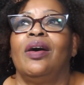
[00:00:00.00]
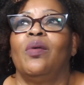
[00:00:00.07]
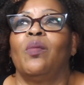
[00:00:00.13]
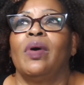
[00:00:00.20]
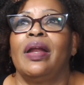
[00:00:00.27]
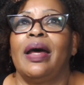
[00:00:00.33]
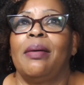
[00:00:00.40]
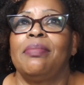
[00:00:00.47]

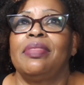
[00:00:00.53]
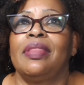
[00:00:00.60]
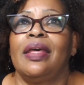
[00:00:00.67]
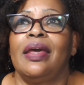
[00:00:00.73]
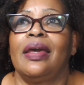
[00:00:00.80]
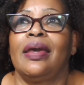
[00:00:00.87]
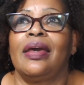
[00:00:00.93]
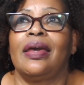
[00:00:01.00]
When I'm
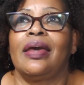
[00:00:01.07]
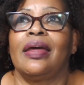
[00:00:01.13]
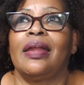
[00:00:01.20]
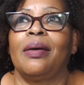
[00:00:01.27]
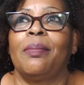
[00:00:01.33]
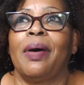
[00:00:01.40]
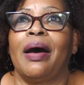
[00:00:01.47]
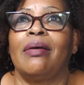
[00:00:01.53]
thinking
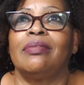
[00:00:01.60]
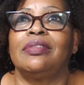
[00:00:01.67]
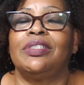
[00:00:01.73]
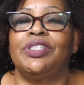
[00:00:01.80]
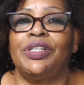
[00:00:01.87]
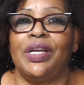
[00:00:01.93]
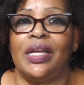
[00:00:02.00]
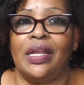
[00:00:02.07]
about
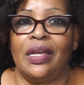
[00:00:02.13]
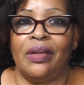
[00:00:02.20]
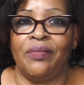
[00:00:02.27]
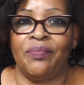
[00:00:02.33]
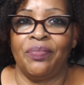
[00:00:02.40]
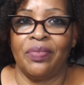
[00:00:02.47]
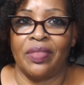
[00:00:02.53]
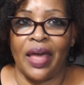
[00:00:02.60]

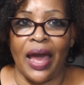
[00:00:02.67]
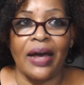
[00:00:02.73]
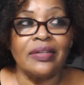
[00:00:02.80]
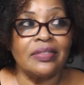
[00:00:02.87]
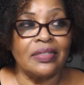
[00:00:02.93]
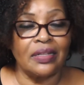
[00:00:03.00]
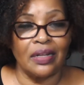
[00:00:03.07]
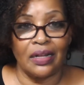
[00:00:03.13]
cheating,
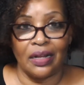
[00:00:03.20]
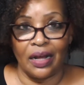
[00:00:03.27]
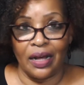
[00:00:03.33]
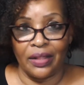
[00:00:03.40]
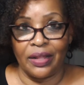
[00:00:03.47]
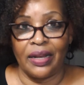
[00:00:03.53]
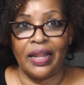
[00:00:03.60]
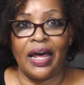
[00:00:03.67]
that's
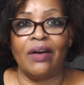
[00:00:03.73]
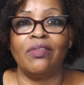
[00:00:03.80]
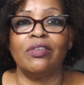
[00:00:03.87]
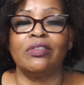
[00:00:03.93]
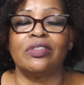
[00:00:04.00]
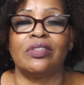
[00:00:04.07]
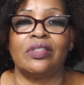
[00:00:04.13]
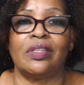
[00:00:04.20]
other
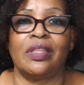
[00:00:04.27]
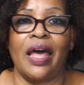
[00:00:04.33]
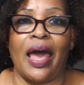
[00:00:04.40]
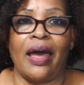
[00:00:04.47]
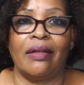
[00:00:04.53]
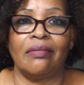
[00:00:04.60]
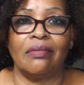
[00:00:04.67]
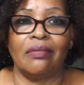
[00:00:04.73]
levels
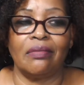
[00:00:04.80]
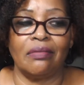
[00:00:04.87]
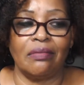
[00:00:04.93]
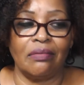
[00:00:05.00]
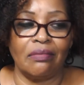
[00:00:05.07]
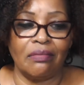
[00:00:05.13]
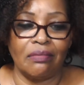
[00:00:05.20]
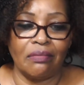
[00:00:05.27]
that
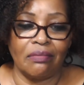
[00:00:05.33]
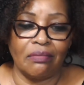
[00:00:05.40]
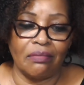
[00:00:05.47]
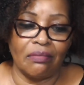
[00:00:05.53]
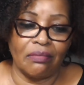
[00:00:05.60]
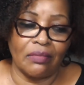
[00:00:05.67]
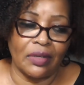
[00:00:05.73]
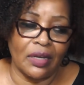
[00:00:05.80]

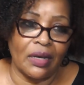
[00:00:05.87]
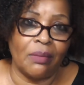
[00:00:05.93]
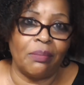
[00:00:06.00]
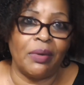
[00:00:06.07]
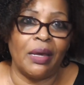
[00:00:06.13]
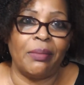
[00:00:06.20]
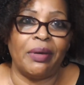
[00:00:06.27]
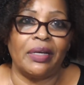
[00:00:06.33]
can
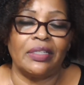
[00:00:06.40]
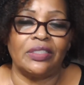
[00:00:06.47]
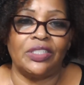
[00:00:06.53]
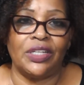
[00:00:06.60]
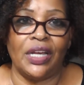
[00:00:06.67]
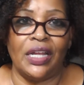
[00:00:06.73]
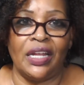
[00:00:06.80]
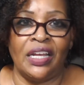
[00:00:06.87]
mimic
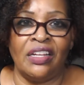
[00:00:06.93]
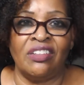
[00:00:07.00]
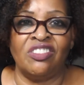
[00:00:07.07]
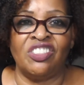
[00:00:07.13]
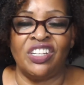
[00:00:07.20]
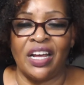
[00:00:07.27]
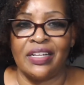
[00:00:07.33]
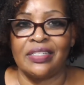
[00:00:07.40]
cheating,
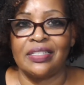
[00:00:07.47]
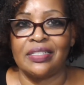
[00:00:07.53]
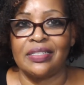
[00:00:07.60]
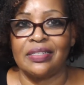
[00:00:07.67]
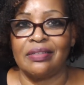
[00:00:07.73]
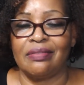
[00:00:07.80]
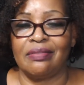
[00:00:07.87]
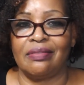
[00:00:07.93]

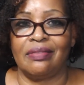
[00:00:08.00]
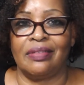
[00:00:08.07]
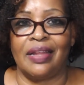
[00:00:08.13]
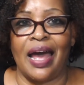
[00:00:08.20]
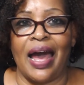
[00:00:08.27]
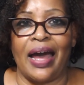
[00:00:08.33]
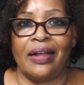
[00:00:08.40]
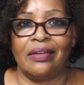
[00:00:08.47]
just
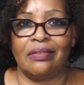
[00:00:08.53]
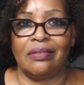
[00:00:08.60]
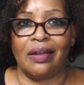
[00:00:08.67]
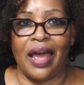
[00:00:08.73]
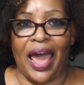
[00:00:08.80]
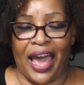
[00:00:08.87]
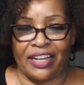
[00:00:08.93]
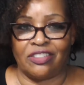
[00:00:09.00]
not
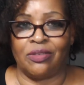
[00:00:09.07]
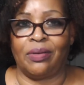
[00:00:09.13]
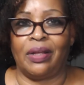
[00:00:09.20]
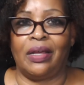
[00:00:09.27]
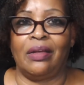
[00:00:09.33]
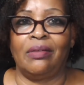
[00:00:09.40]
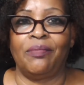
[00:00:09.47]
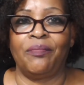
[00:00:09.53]

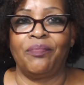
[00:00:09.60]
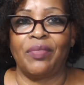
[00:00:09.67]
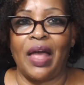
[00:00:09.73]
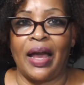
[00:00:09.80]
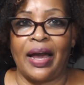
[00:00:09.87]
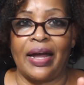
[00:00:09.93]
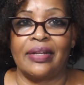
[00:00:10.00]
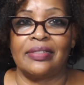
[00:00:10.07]
actually.
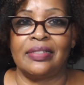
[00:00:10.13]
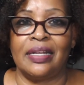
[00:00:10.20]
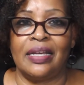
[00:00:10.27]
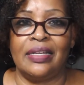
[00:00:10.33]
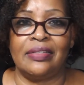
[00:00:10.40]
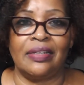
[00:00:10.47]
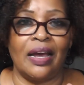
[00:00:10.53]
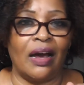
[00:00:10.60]
I gotta
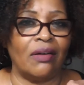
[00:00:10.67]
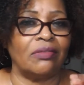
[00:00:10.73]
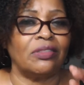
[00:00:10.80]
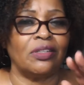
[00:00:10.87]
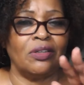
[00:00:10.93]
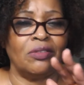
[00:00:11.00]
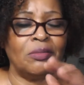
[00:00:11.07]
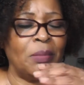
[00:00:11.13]
sneeze, y'all.
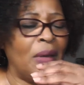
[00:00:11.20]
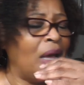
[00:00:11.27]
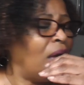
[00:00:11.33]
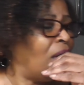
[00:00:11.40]
Excuse me.